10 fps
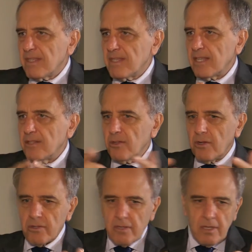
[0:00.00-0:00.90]
Just
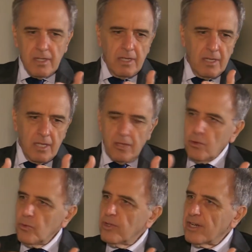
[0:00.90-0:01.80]
not the
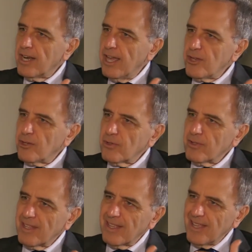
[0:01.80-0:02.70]
good
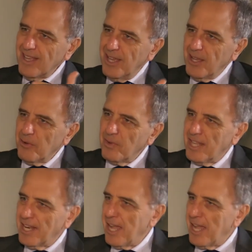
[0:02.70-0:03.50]
relation with the